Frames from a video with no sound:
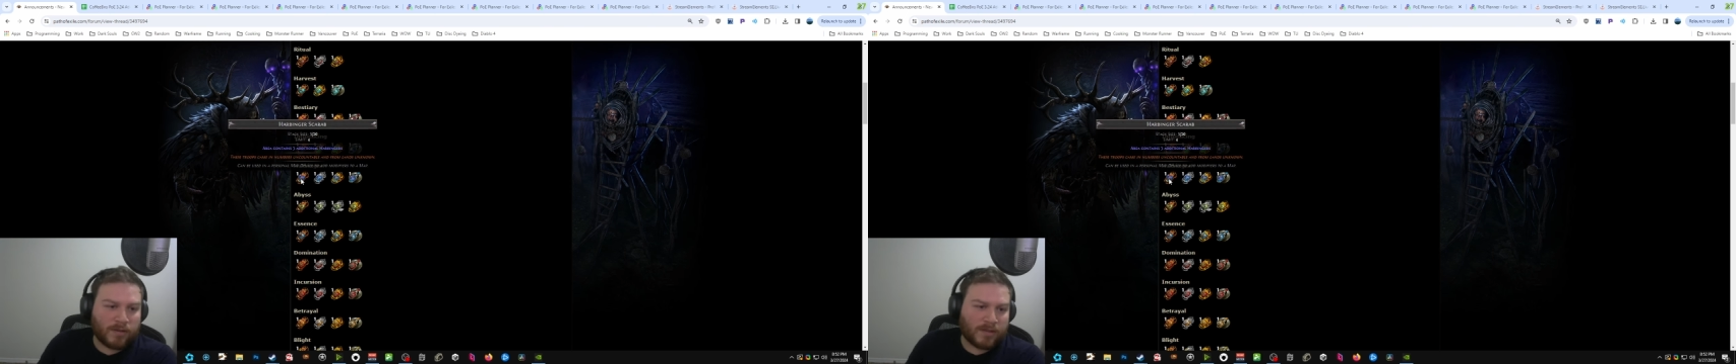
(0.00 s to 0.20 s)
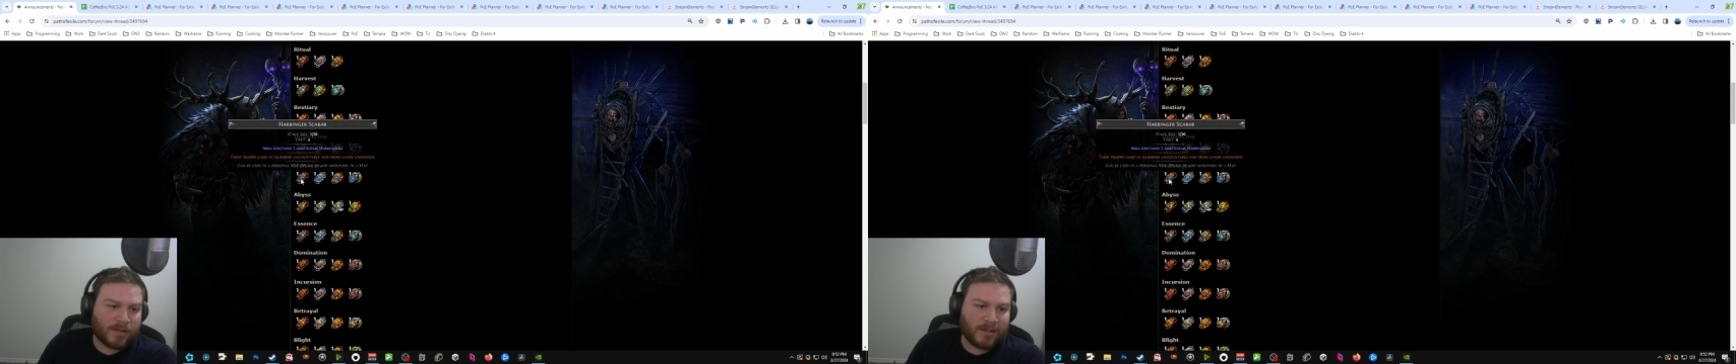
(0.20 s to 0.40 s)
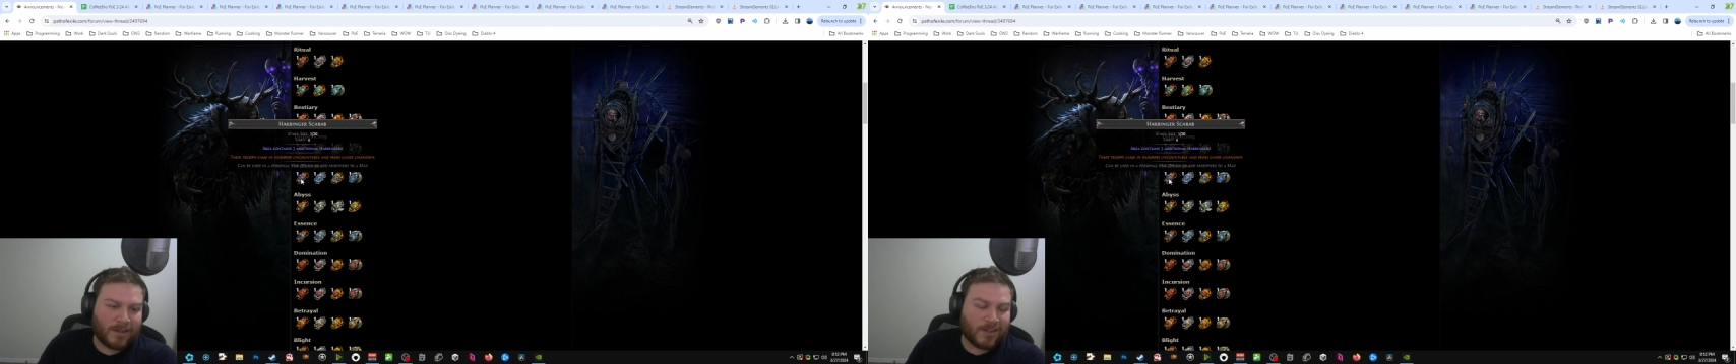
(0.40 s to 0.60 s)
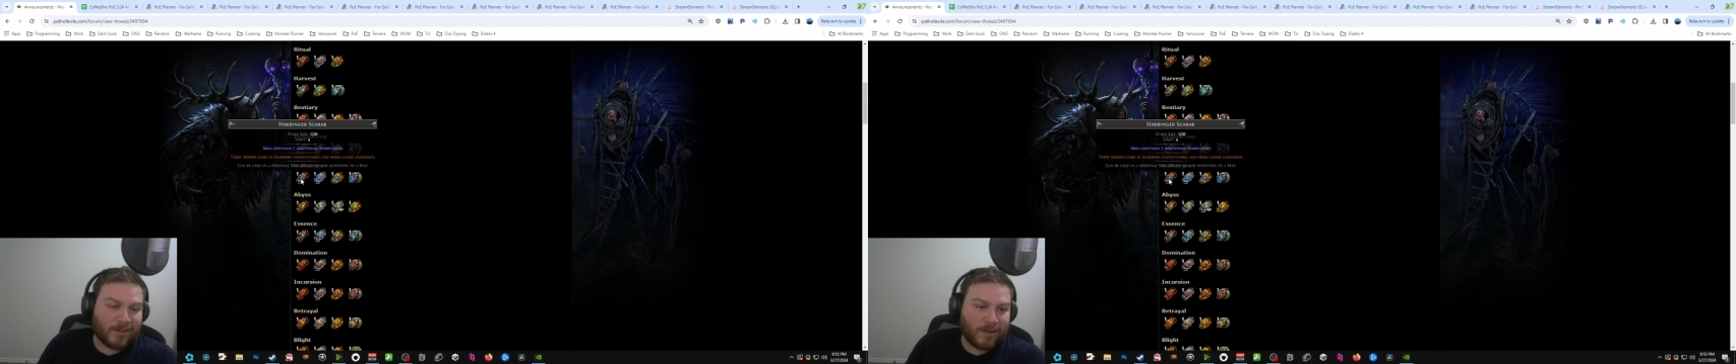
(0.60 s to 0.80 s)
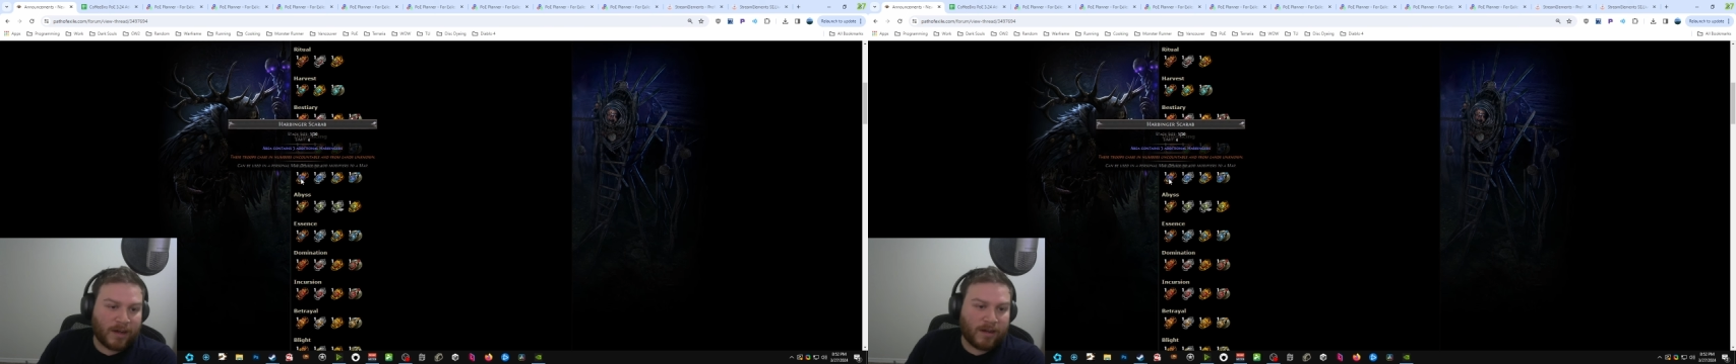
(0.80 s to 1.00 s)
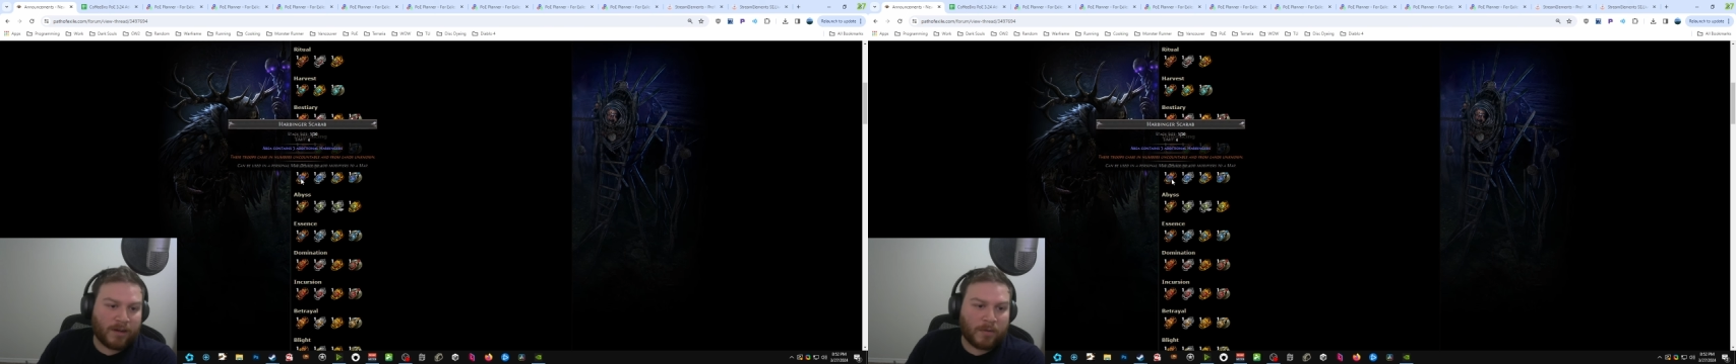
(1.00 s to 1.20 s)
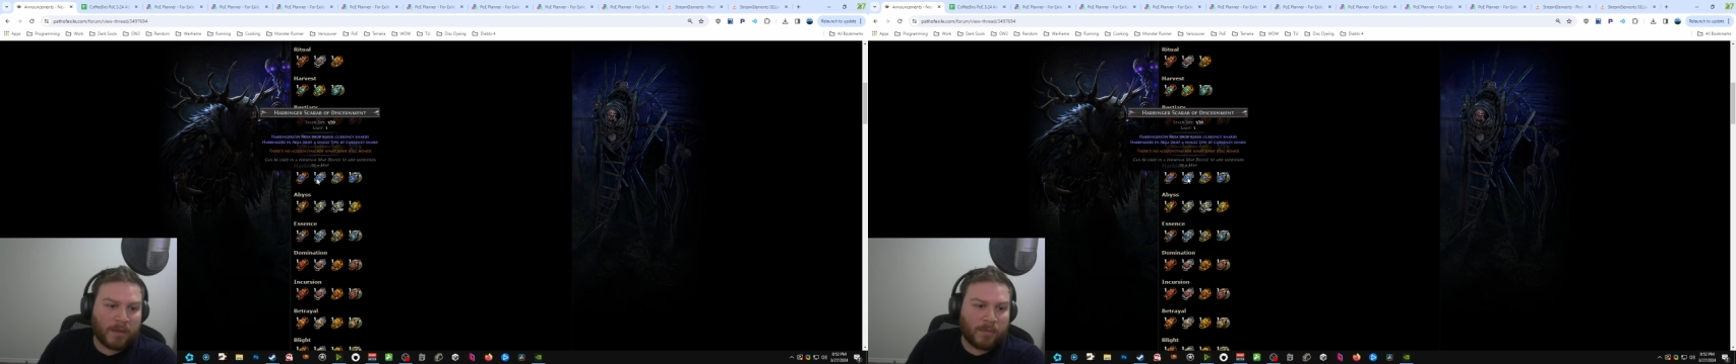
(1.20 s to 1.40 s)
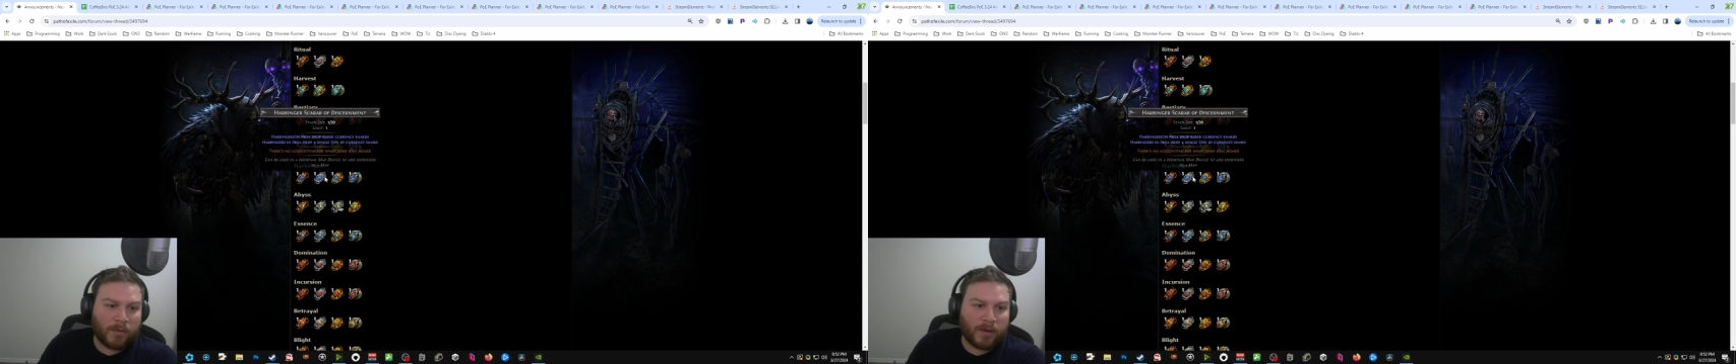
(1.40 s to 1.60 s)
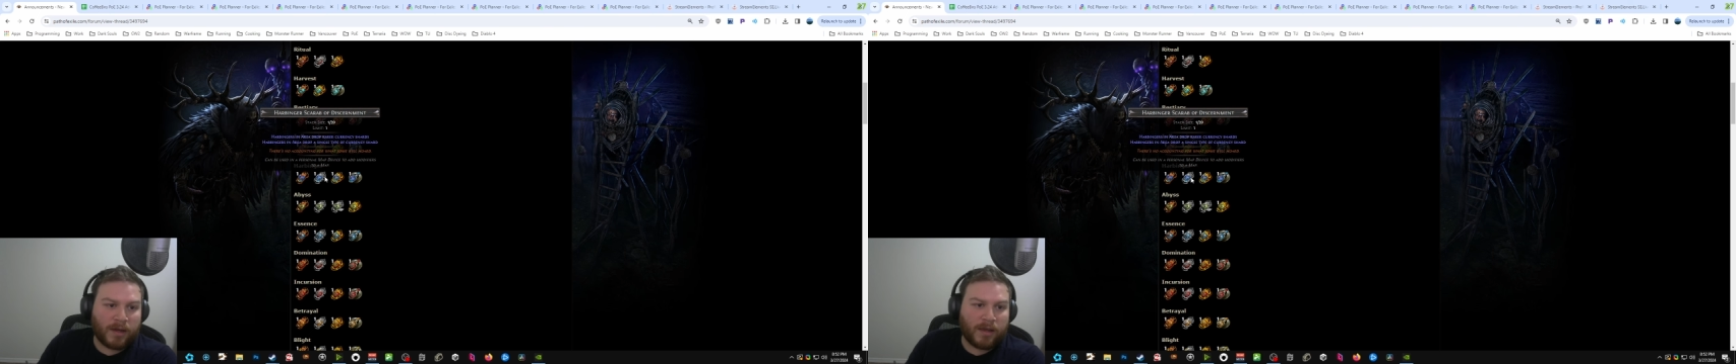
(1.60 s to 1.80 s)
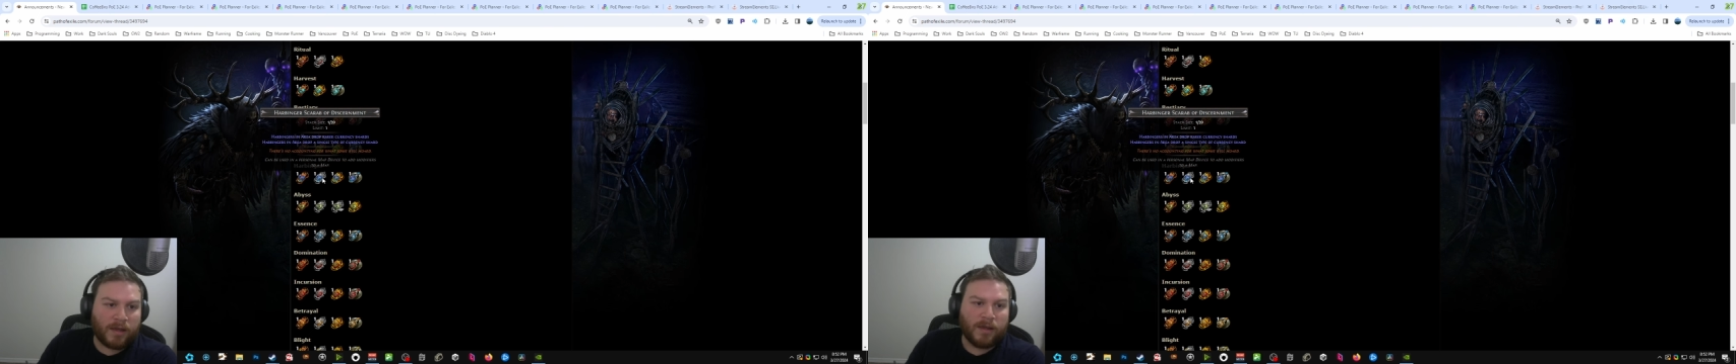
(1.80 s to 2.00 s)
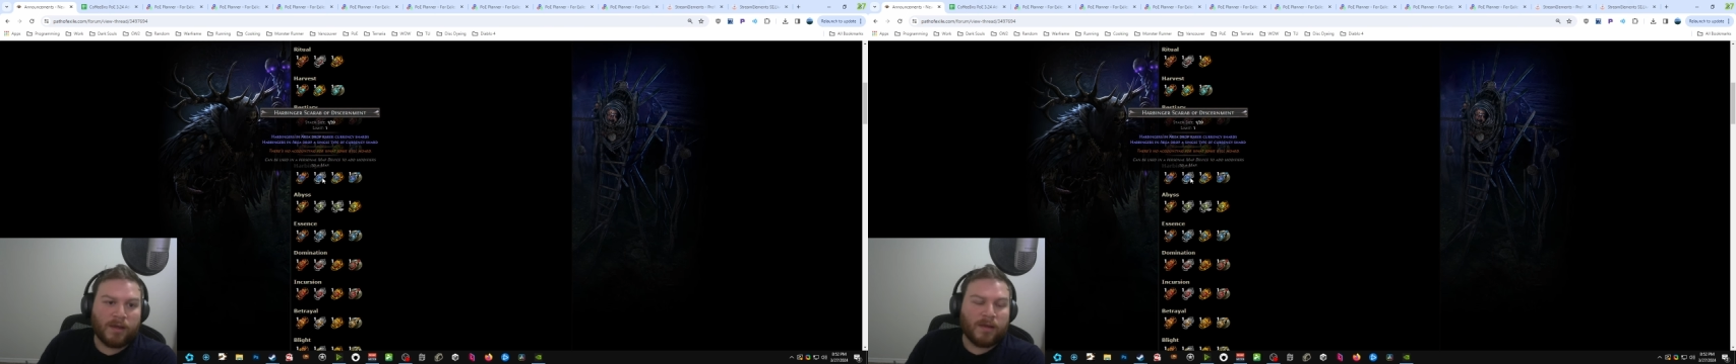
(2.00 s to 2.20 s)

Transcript: So it's an additional 9 in your map already.